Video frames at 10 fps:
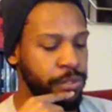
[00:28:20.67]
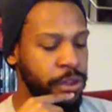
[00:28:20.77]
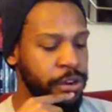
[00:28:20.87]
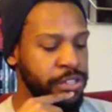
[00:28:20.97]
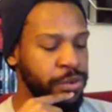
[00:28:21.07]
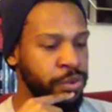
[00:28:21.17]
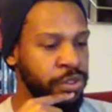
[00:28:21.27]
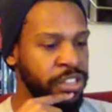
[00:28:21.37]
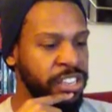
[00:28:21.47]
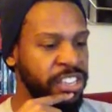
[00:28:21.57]
I heard it's a
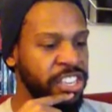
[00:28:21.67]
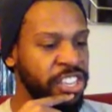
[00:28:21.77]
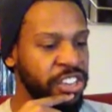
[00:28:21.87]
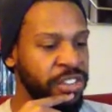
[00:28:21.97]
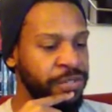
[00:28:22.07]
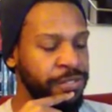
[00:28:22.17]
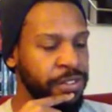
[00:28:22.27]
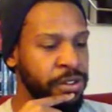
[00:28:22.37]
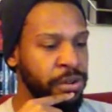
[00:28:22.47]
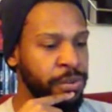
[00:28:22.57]
really good
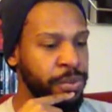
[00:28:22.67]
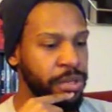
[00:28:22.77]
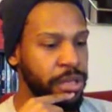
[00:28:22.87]
film.